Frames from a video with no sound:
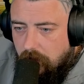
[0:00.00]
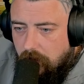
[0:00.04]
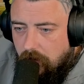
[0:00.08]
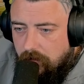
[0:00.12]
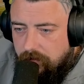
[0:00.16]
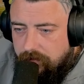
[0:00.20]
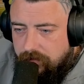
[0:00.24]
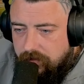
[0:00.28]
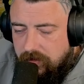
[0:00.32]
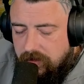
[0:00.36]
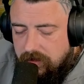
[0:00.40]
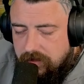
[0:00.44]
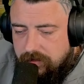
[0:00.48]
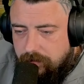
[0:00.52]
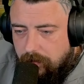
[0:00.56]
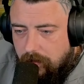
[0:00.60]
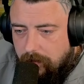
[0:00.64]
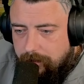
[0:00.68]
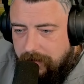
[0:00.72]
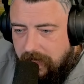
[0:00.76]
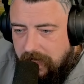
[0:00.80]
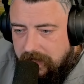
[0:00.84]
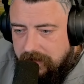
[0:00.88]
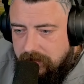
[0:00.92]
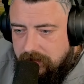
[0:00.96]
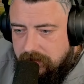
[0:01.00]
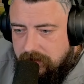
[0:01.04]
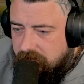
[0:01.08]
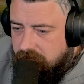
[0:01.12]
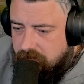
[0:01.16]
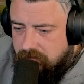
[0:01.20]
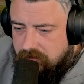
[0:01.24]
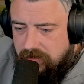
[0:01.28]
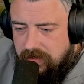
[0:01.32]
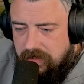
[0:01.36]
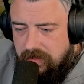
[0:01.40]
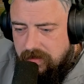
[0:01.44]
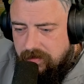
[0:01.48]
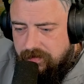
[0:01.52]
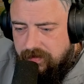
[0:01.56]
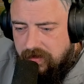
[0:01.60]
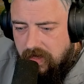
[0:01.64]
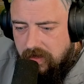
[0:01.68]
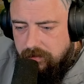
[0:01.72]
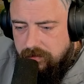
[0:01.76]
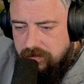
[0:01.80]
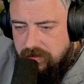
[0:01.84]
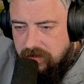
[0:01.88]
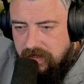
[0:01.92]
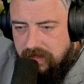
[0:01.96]
Hopefully this one bangs. Just need
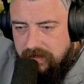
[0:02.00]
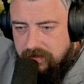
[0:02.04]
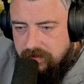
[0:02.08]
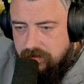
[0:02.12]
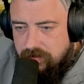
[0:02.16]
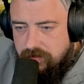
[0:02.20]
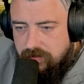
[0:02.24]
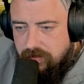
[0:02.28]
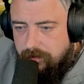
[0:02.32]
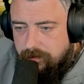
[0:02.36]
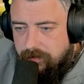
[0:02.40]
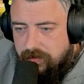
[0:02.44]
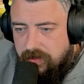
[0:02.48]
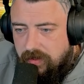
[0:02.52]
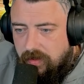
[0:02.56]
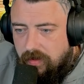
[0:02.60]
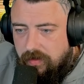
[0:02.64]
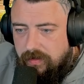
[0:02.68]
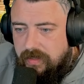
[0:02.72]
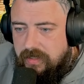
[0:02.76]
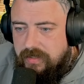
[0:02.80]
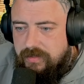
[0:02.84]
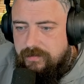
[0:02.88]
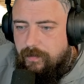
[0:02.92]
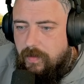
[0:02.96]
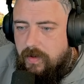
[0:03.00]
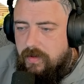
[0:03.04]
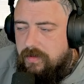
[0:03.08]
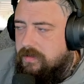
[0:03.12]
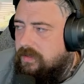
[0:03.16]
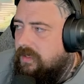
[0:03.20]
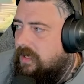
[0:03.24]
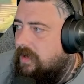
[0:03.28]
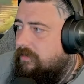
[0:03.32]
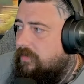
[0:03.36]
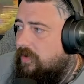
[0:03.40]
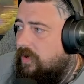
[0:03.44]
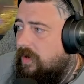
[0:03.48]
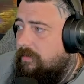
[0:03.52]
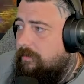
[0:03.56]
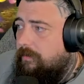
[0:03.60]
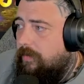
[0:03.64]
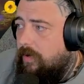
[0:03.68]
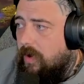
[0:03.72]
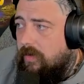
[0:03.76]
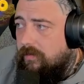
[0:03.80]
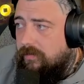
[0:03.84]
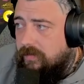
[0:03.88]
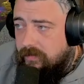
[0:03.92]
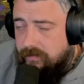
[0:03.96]
1,000x or something on this one. And then we're in
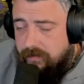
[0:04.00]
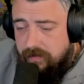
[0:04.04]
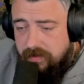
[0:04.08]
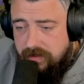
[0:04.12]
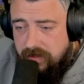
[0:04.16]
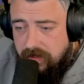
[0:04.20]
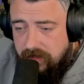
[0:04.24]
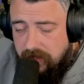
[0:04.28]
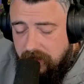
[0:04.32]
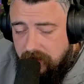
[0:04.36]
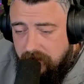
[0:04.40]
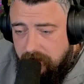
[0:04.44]
profit for today.